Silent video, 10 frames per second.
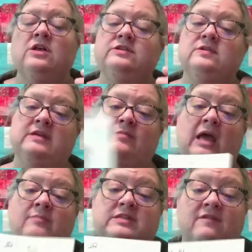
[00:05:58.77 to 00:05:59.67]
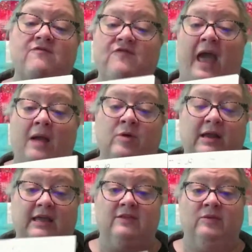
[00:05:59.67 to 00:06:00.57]
So sometimes the
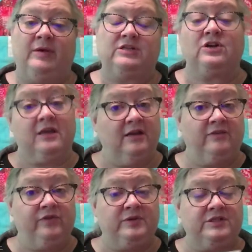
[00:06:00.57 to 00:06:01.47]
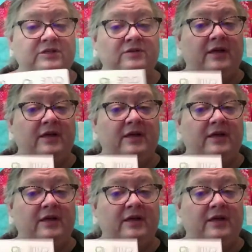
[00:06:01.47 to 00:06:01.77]
fabric in the picture can influence you,